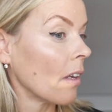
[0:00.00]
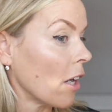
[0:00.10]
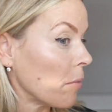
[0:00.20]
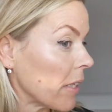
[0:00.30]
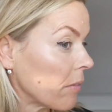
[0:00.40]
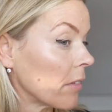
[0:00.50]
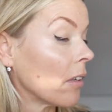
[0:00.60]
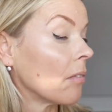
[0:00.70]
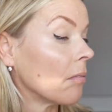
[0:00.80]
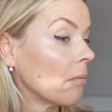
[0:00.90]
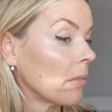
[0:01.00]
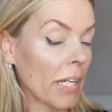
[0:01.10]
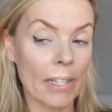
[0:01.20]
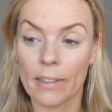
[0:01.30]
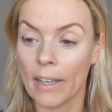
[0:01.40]
I mean, we're not, we're
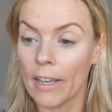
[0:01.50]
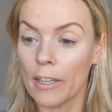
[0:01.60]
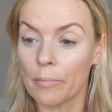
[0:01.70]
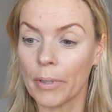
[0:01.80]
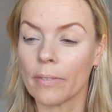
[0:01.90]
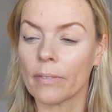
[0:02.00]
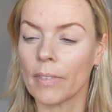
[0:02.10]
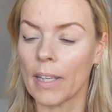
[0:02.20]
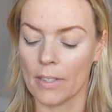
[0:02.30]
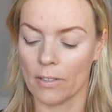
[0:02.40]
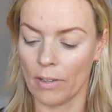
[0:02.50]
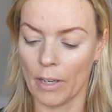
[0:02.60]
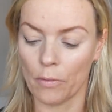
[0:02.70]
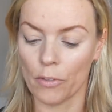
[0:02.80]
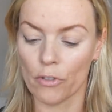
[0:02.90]
getting there, but that's not
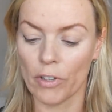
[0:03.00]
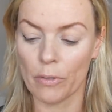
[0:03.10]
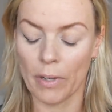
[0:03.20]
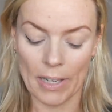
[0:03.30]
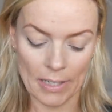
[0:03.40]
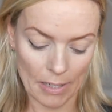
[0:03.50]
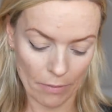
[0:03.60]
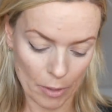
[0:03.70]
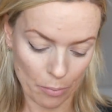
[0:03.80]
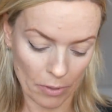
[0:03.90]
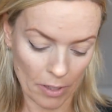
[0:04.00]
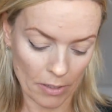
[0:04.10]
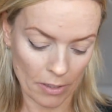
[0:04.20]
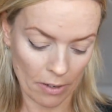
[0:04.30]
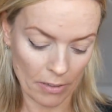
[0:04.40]
helpful straight away. Let's give this
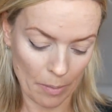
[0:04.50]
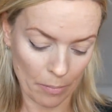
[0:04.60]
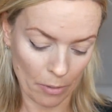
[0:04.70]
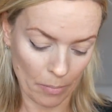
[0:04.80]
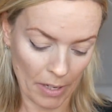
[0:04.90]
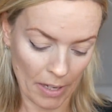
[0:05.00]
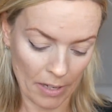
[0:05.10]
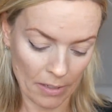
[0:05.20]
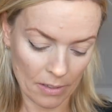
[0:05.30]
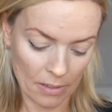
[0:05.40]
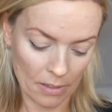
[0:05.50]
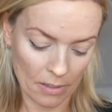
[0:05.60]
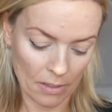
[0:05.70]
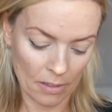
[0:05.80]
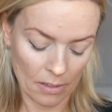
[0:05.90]
product a go, dump it on my hand.
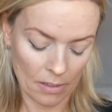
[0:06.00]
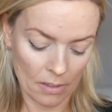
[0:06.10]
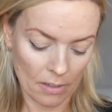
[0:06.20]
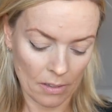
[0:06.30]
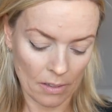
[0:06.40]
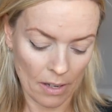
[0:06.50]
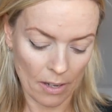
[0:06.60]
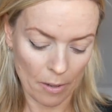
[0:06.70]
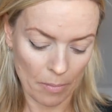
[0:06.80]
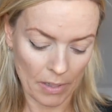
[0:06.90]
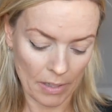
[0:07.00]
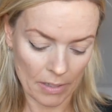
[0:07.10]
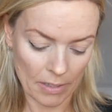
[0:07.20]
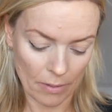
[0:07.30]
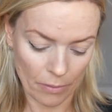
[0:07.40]
Um, and
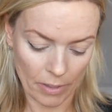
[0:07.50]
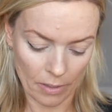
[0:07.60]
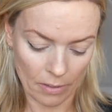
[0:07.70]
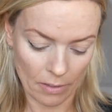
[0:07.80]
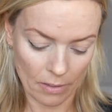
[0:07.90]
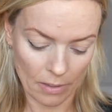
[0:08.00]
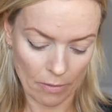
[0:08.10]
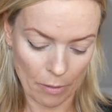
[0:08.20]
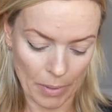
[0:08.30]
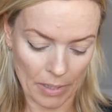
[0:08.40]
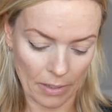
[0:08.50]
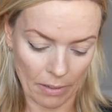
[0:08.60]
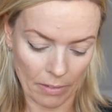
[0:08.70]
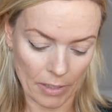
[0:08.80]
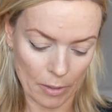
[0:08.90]
let's see if we can have a better
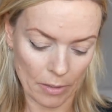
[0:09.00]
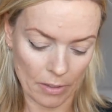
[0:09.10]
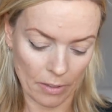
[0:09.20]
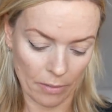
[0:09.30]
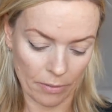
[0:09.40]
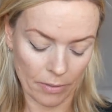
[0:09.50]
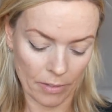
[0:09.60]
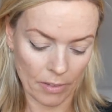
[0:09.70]
go at this stuff.